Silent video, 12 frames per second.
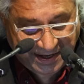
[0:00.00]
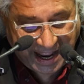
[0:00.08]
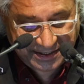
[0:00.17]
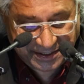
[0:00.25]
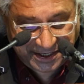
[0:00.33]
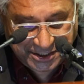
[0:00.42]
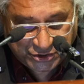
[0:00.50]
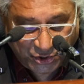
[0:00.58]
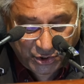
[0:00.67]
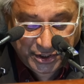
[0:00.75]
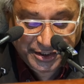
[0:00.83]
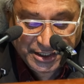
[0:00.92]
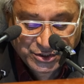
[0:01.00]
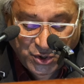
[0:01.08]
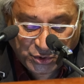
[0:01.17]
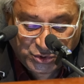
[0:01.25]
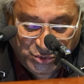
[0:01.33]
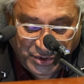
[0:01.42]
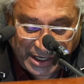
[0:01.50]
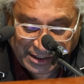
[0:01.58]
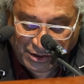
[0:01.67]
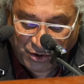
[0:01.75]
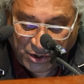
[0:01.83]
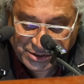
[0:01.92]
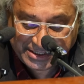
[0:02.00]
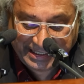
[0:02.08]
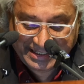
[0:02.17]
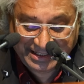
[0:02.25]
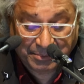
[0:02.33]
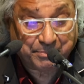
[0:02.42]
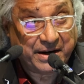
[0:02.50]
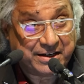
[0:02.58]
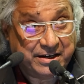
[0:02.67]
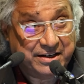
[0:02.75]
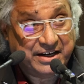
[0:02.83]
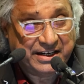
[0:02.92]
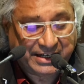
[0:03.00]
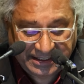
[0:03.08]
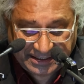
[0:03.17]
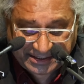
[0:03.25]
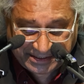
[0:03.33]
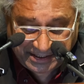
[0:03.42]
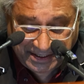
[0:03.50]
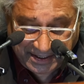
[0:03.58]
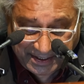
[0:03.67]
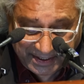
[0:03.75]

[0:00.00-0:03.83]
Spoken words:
and the historian is not to get lost in the petty details.